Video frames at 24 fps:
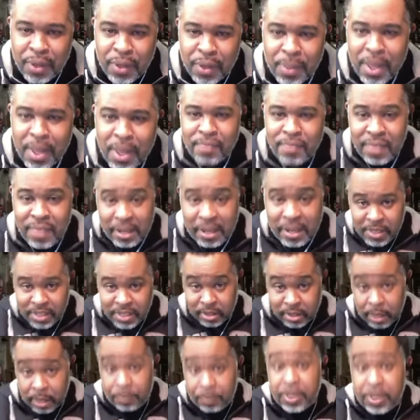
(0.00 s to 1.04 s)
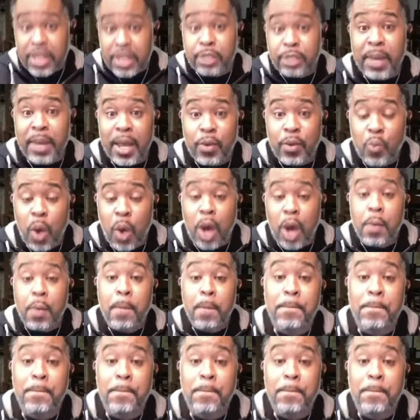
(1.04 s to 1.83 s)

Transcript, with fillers: Uh, that means something is being what?